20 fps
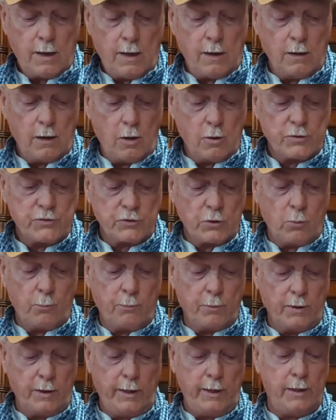I'll
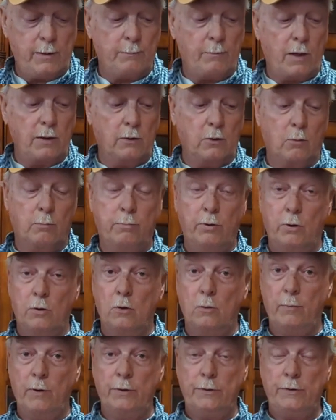also plant my little
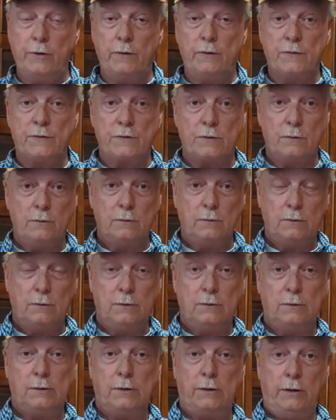bulb onions
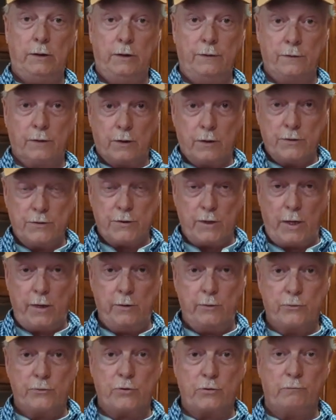in the
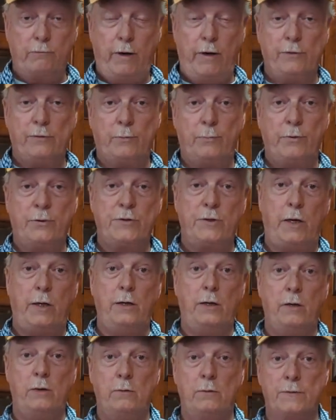containers around the
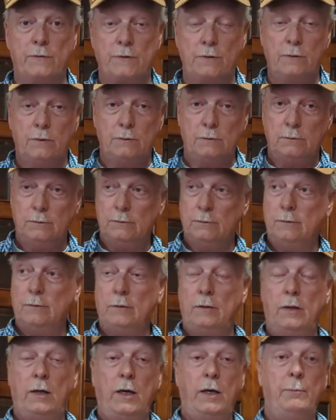potatoes,
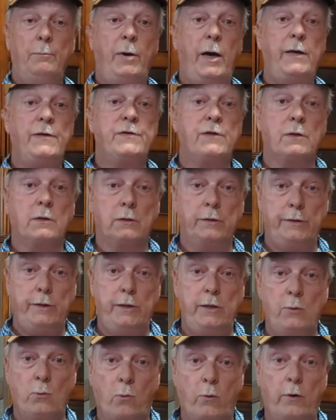and
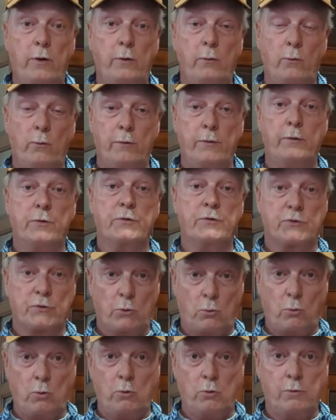basically anywhere where there's
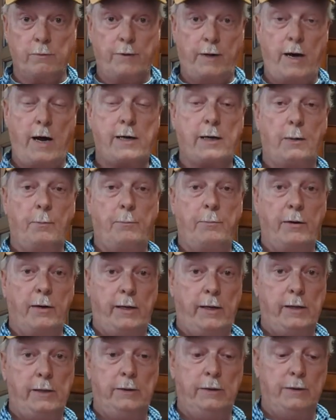soil that I can
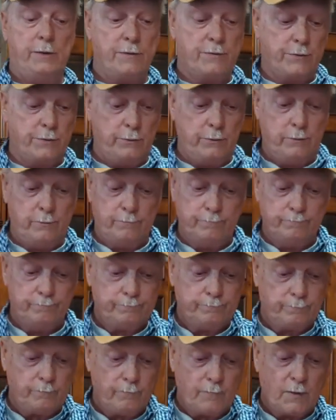plant into.
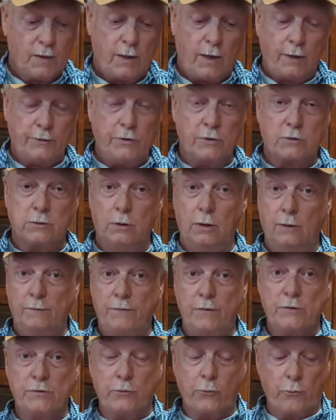I just
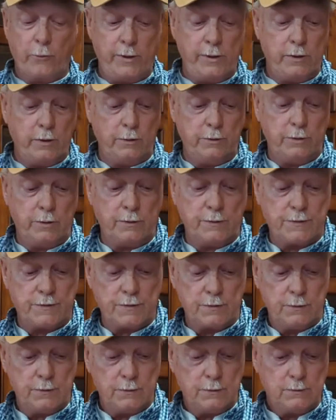love these green
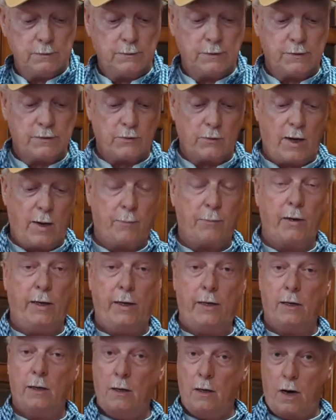onions, so I
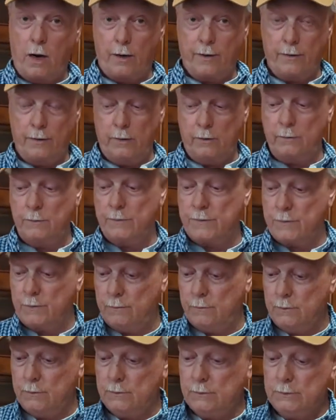plant a lot of those.